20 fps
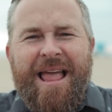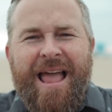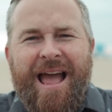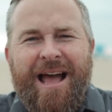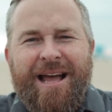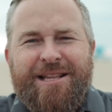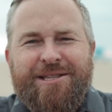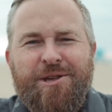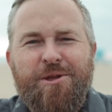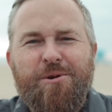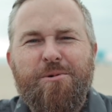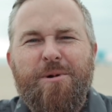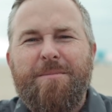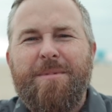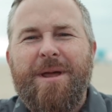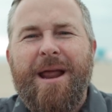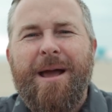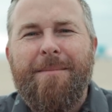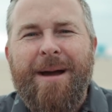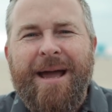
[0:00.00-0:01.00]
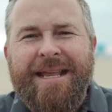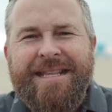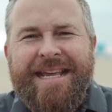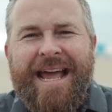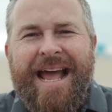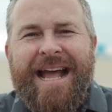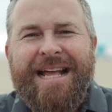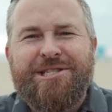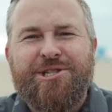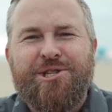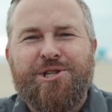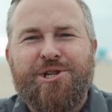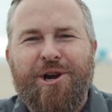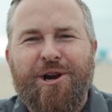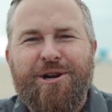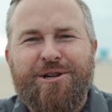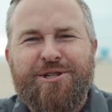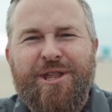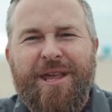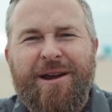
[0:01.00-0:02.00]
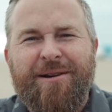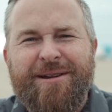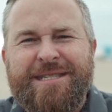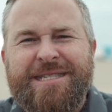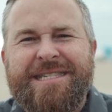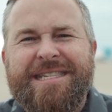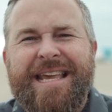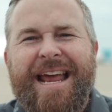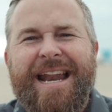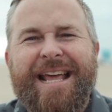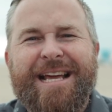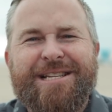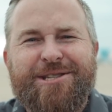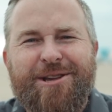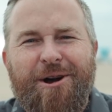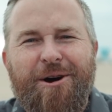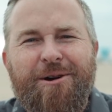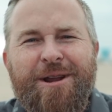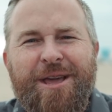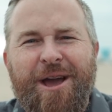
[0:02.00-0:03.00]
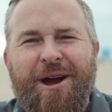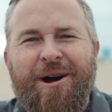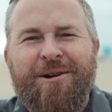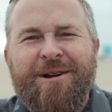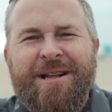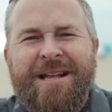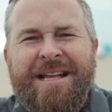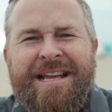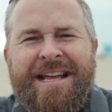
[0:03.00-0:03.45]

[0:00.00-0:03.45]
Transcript: uh, to the women at my dad's church there in San Antonio.